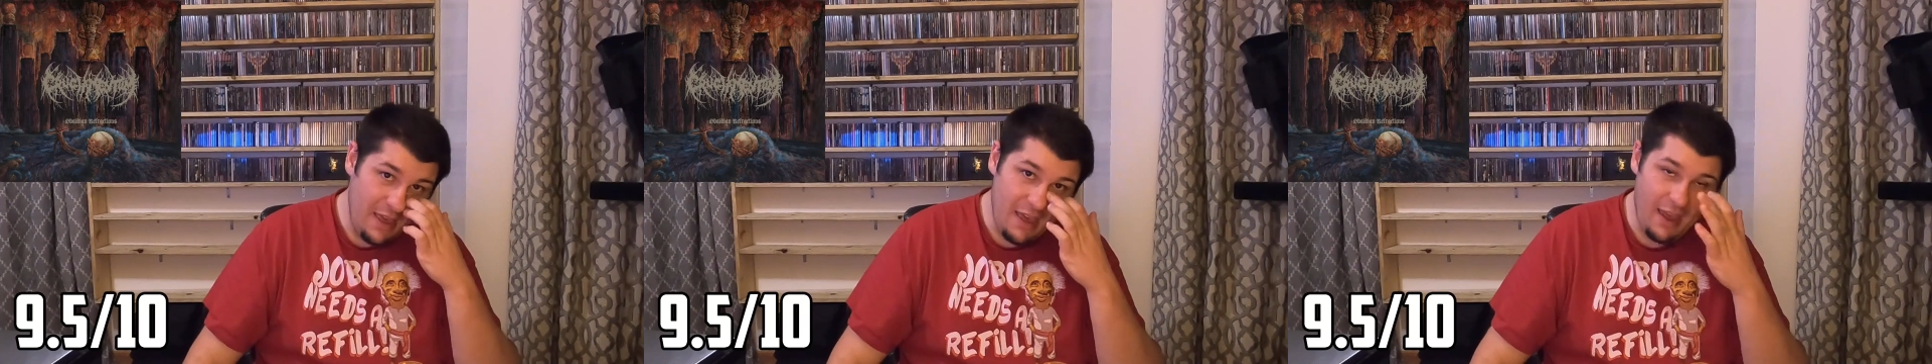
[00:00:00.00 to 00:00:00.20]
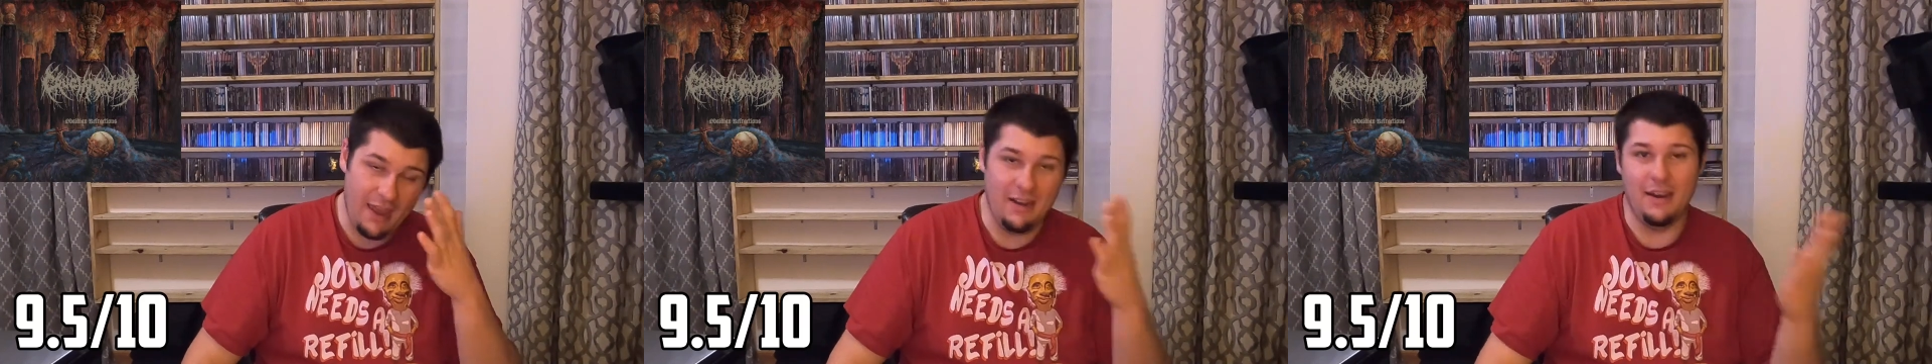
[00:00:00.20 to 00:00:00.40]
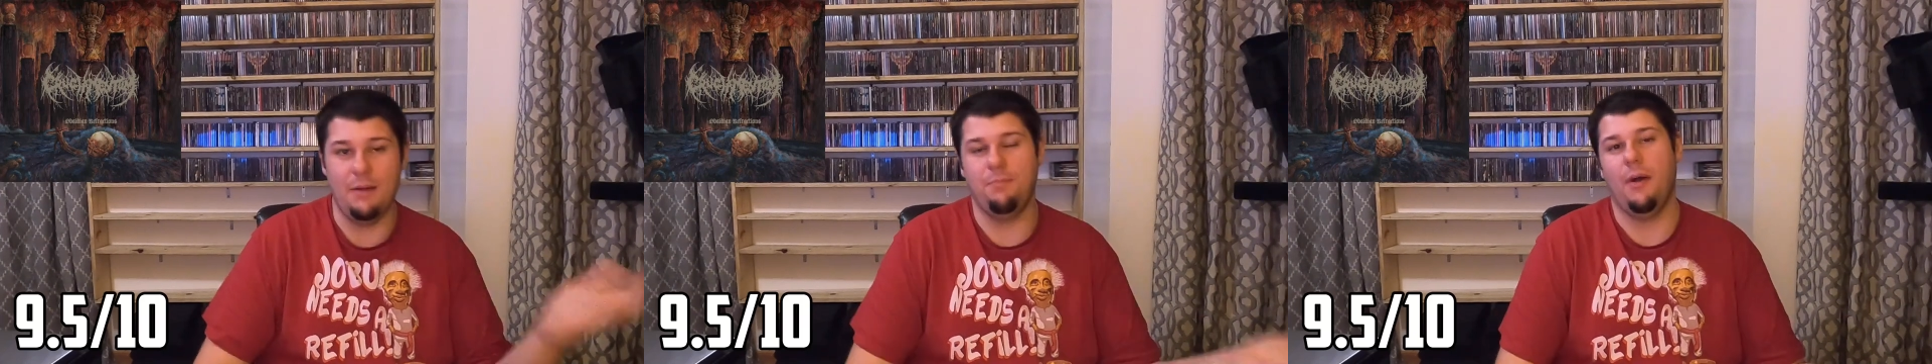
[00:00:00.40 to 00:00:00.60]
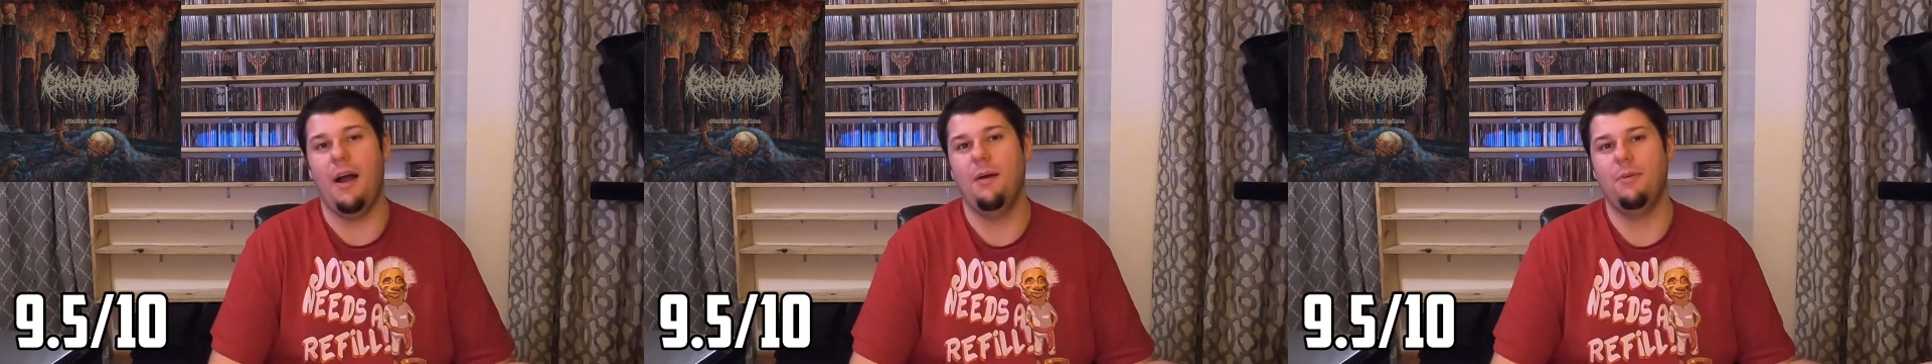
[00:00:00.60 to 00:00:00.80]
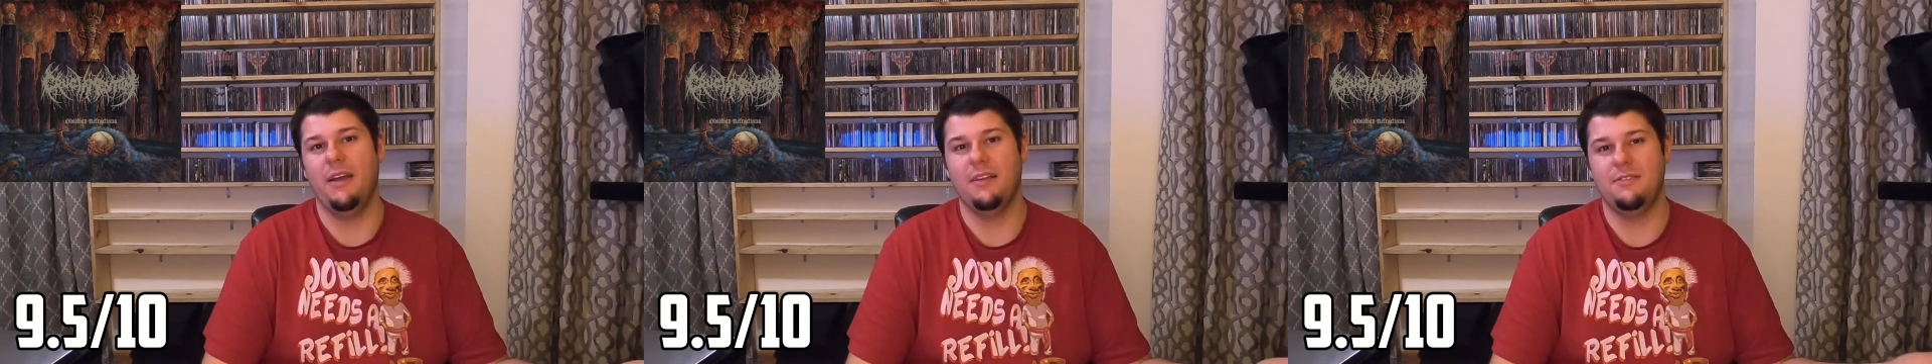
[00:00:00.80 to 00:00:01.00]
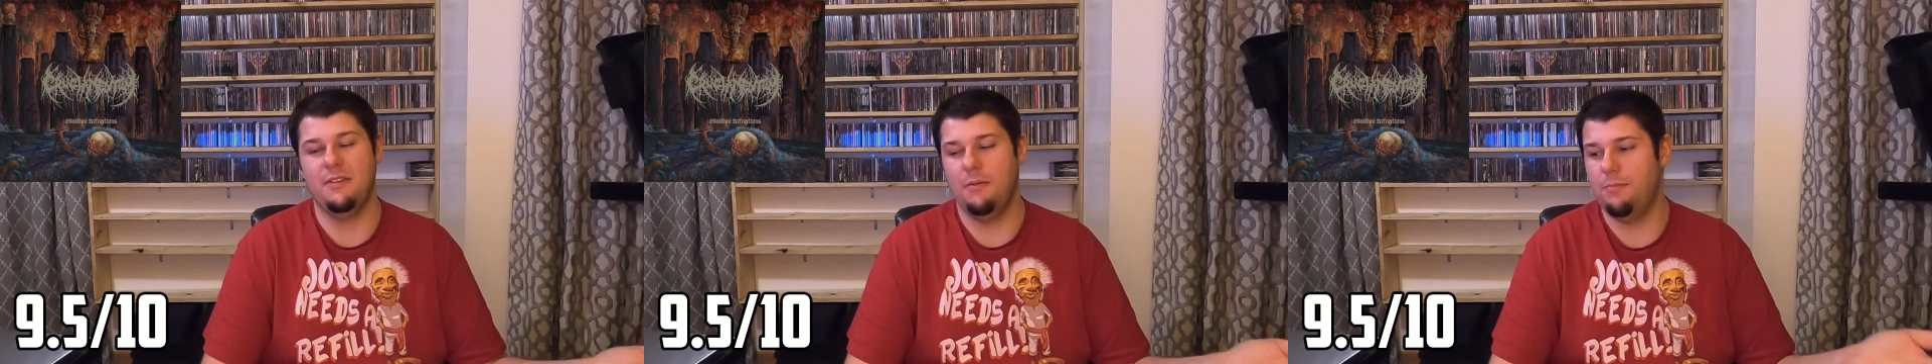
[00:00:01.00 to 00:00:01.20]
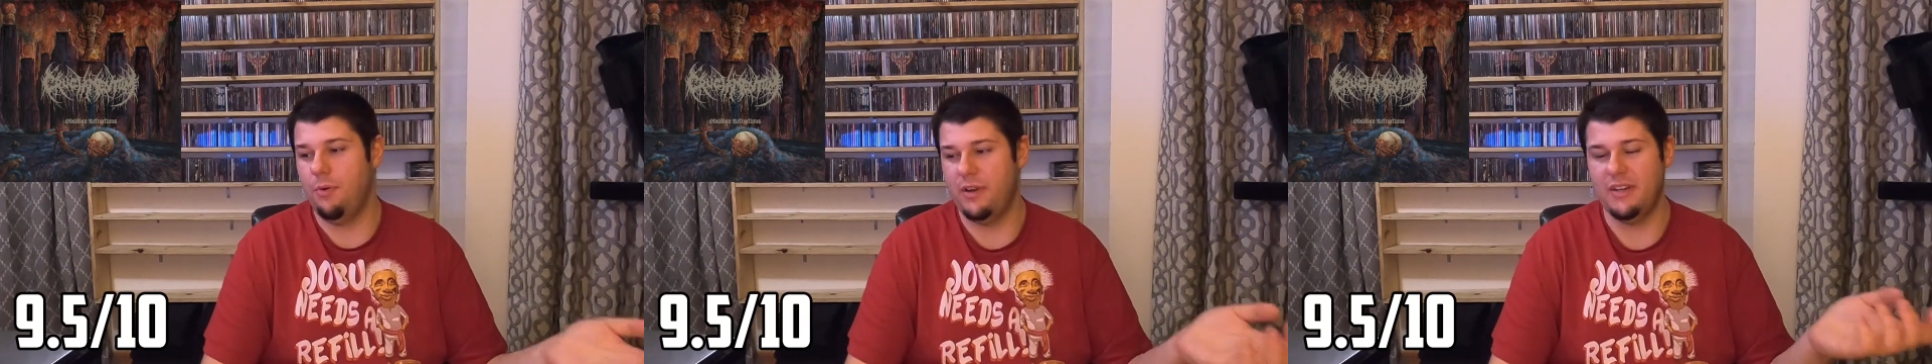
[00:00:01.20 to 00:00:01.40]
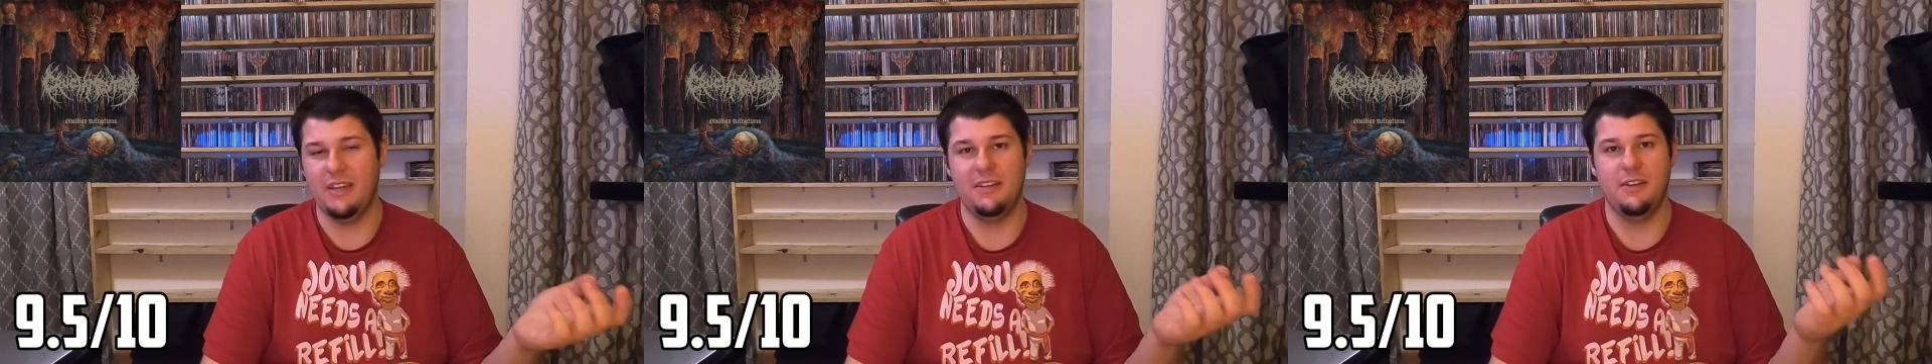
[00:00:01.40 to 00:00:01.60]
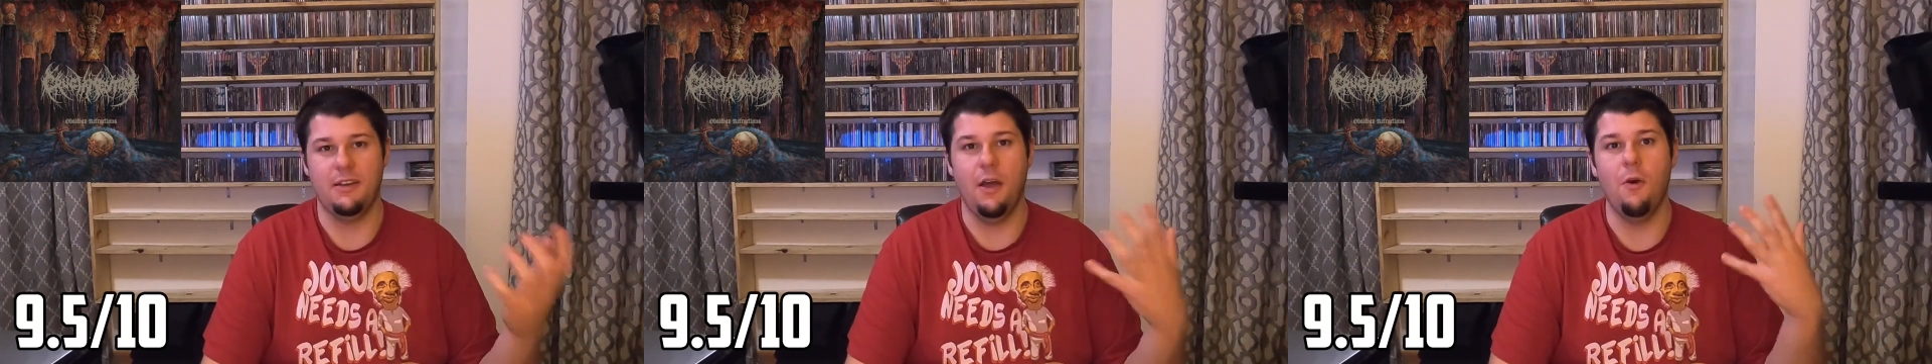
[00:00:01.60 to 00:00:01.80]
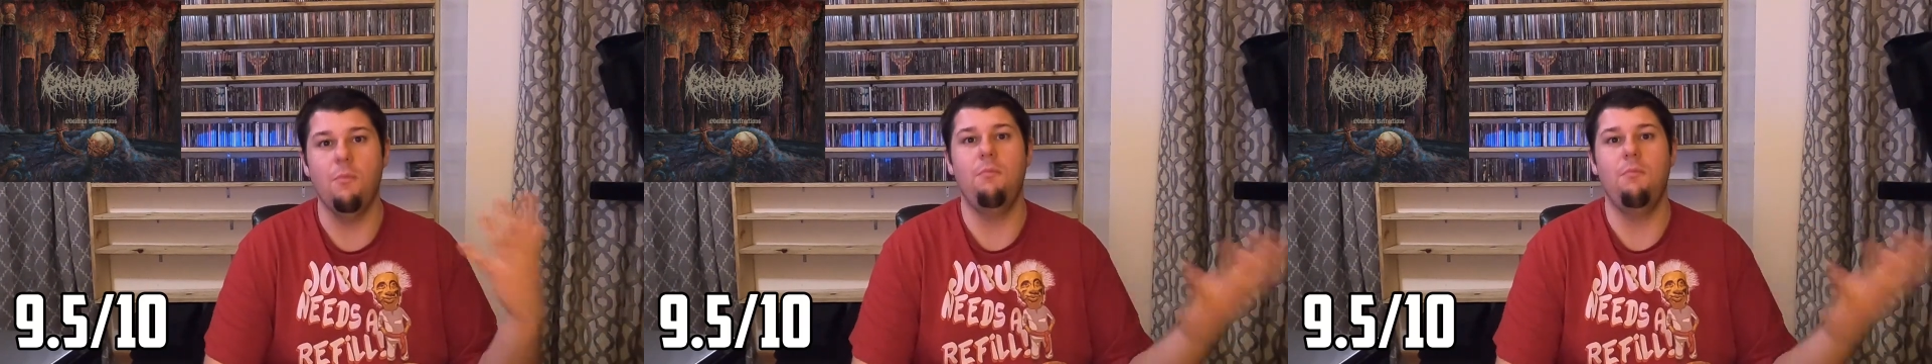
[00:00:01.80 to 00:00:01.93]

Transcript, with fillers: and I probably at some point need to go